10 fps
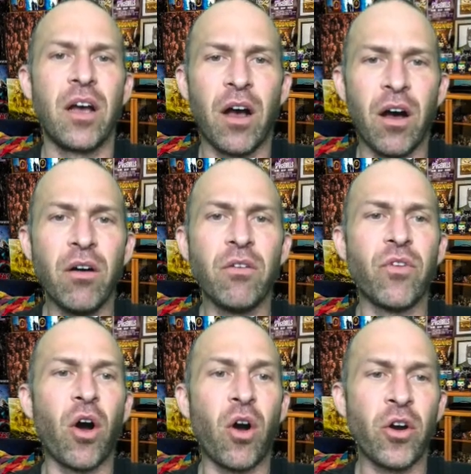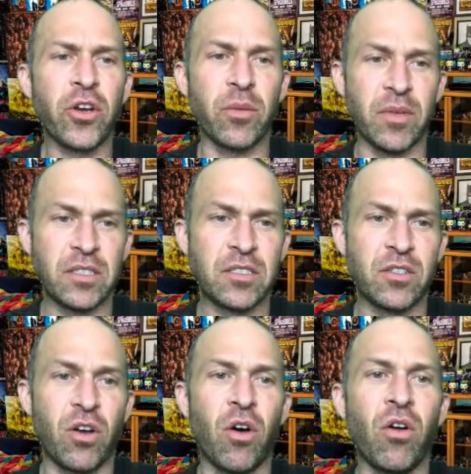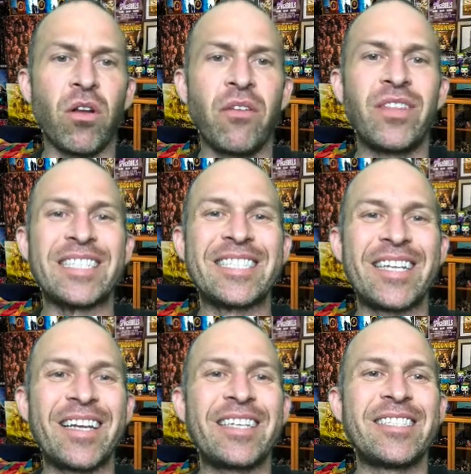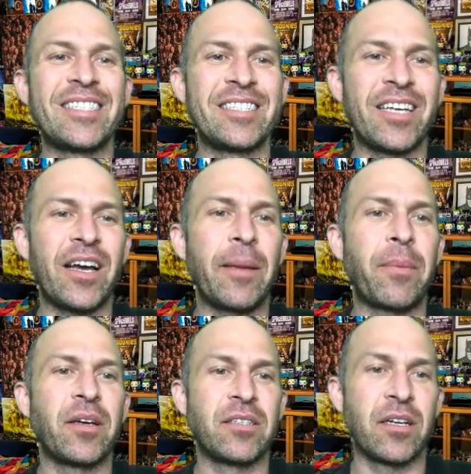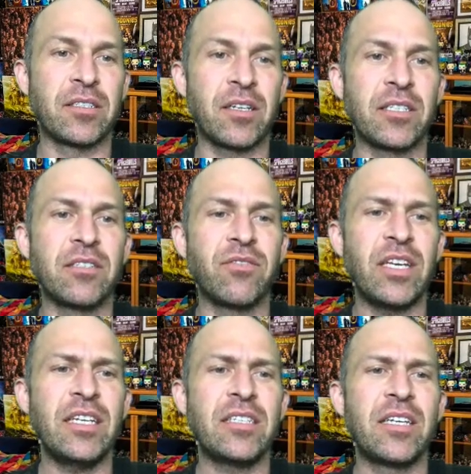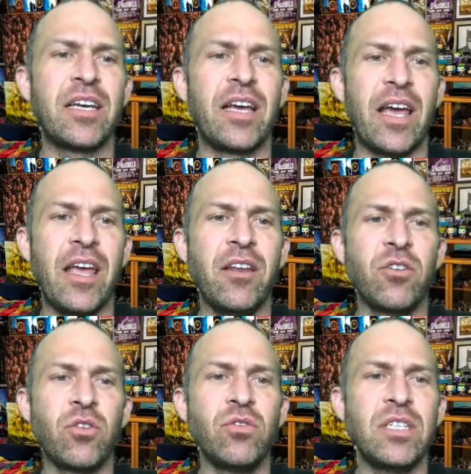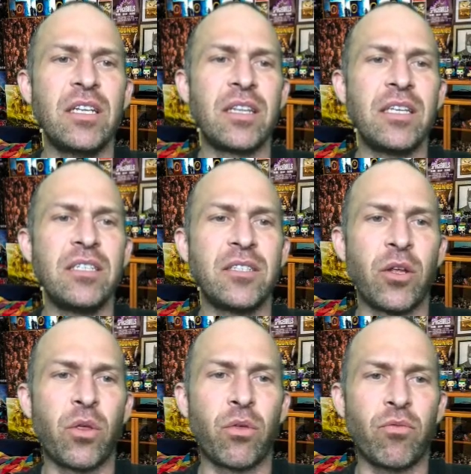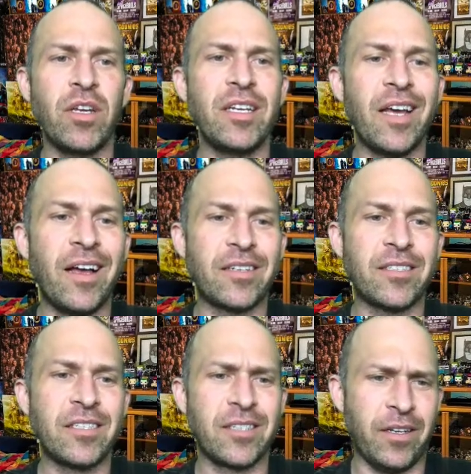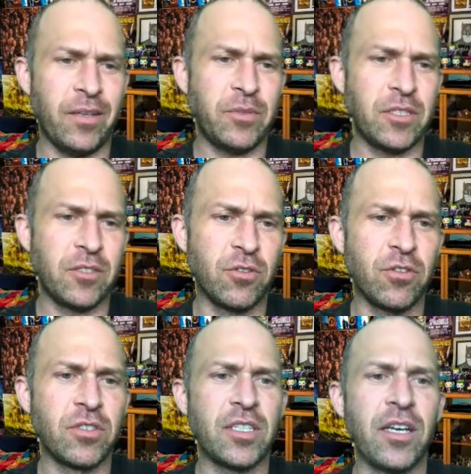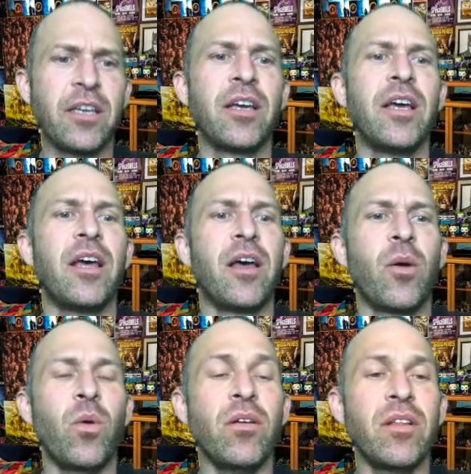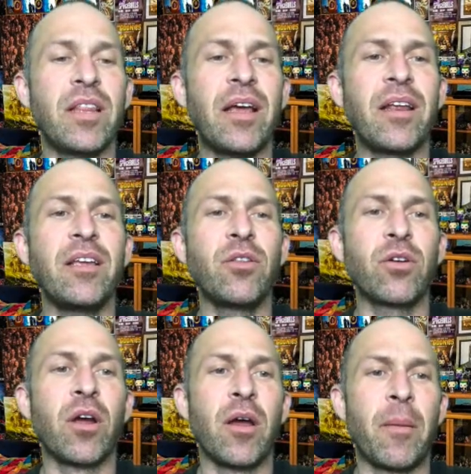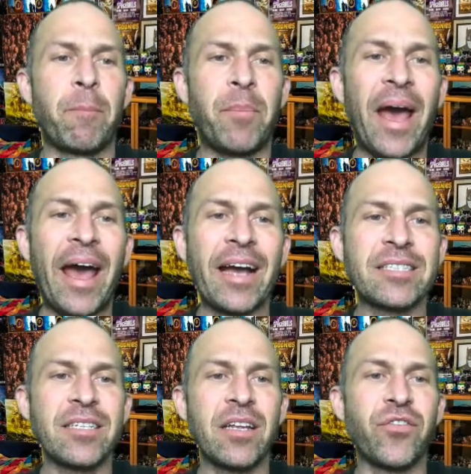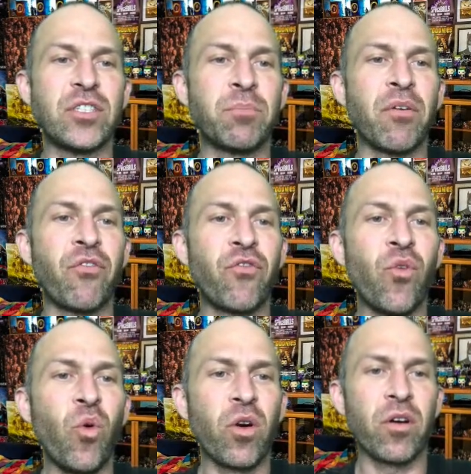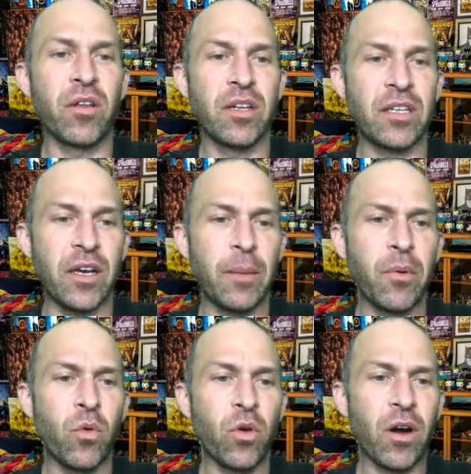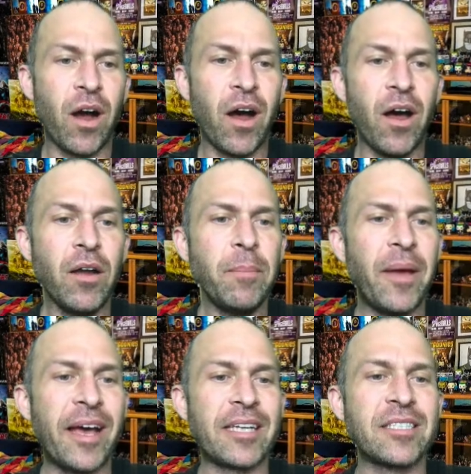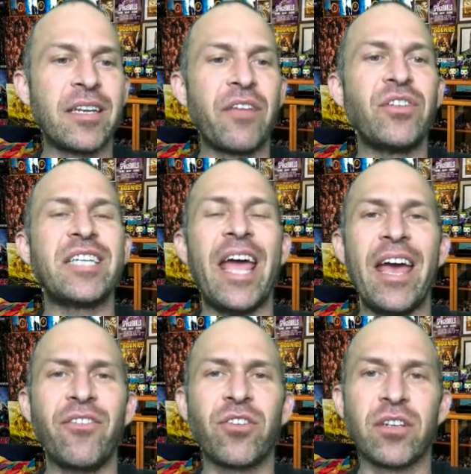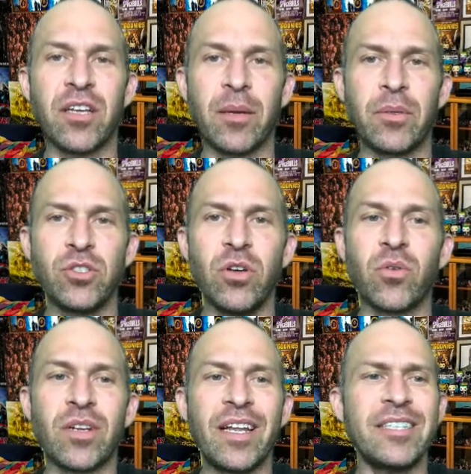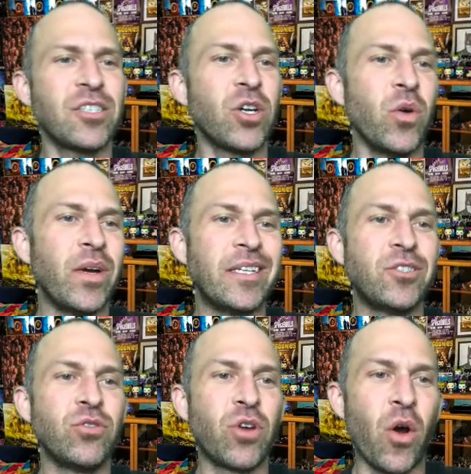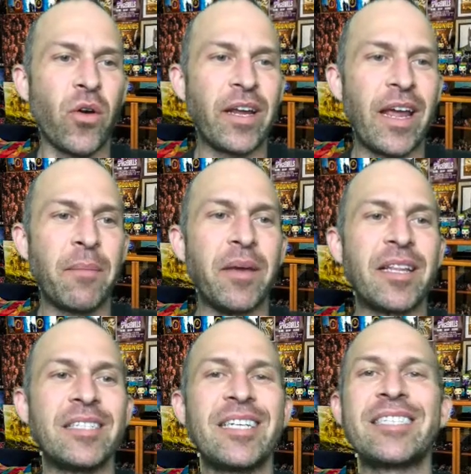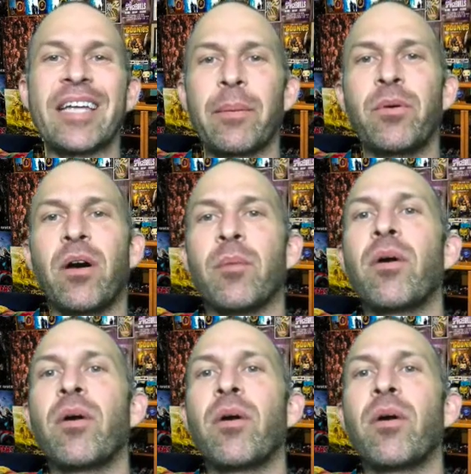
of arguments, all of the slice type, a slice of int, and using these three dots, these ellipses you could say, well, that either packs it if it's before the type or unpacks it if it's after the type. So let's go into coding and make this example up